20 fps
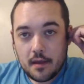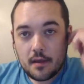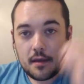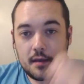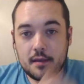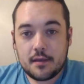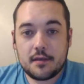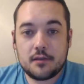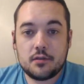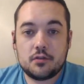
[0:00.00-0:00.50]

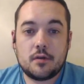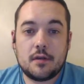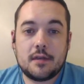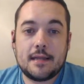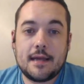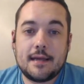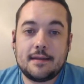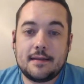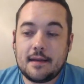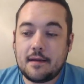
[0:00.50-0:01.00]
you can join
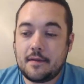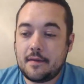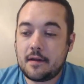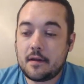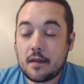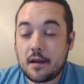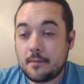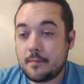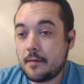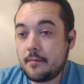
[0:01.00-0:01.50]
that down there.
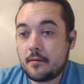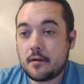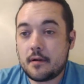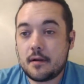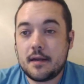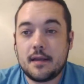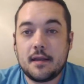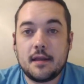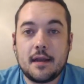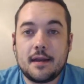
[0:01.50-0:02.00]
A lot of people are
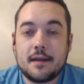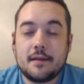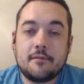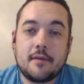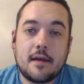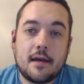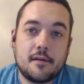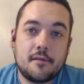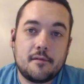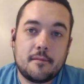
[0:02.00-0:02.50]
already getting
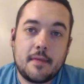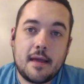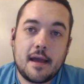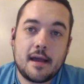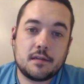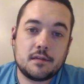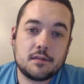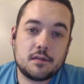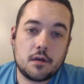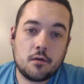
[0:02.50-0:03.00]
value from
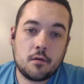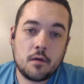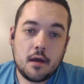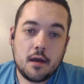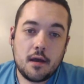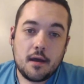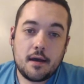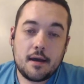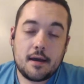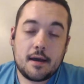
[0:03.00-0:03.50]
that. So
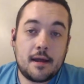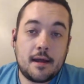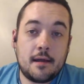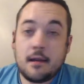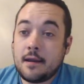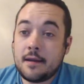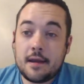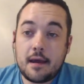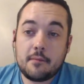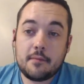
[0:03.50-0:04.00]

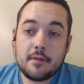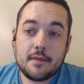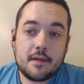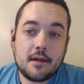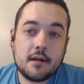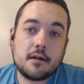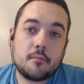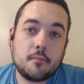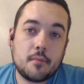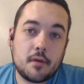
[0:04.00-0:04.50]
and I'm in
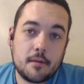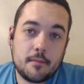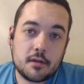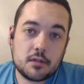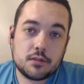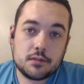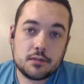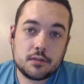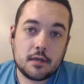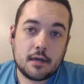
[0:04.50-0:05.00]
there pretty
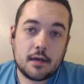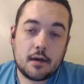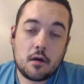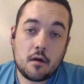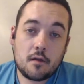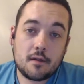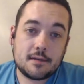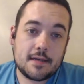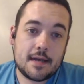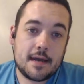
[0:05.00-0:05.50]
much
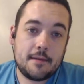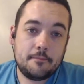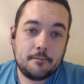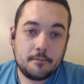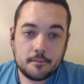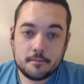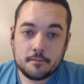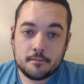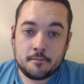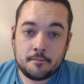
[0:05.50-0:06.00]
all the time.
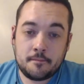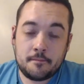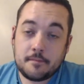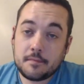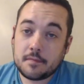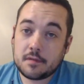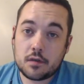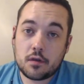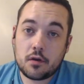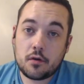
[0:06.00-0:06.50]

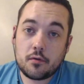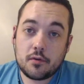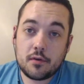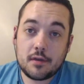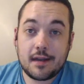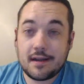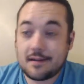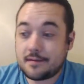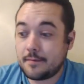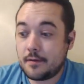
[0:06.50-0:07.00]
So you
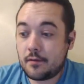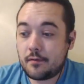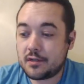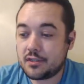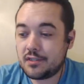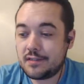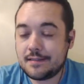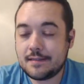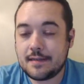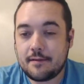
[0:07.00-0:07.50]
can ask me
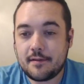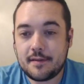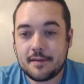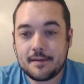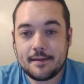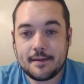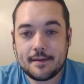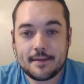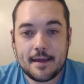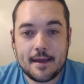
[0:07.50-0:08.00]
questions and
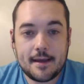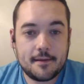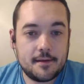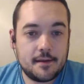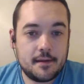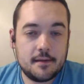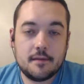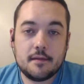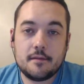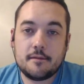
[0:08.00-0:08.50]
everything like that
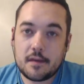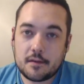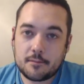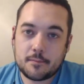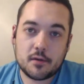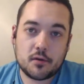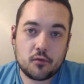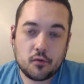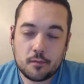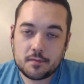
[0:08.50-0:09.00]
in the
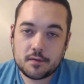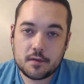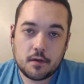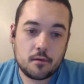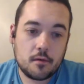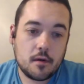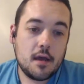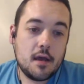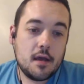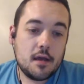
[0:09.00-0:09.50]
Facebook group.
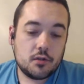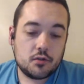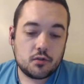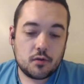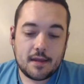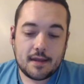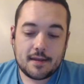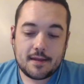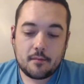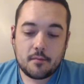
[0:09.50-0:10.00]
So
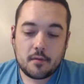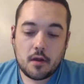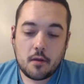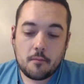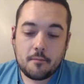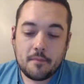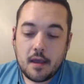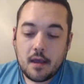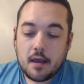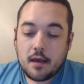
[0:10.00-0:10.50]
join that down
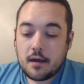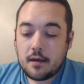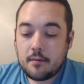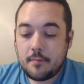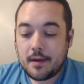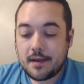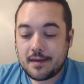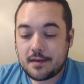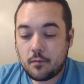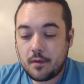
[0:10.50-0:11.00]
below.
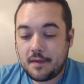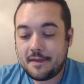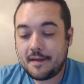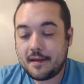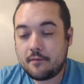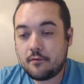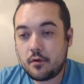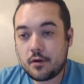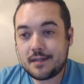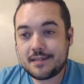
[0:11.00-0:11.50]
But one
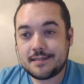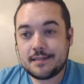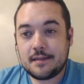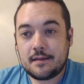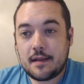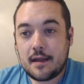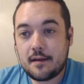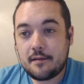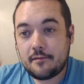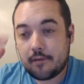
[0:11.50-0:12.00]
thing I've noticed in
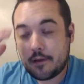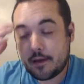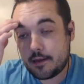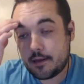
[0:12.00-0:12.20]
a lot of